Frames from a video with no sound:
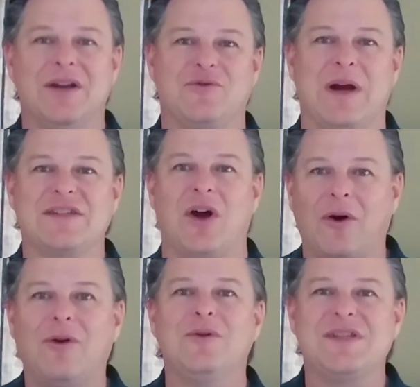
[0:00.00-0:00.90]
address
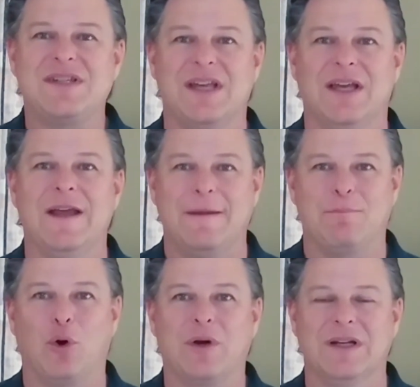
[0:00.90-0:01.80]
our own sin
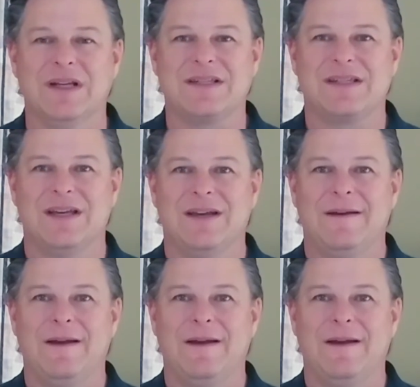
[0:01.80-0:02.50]
and brokenness,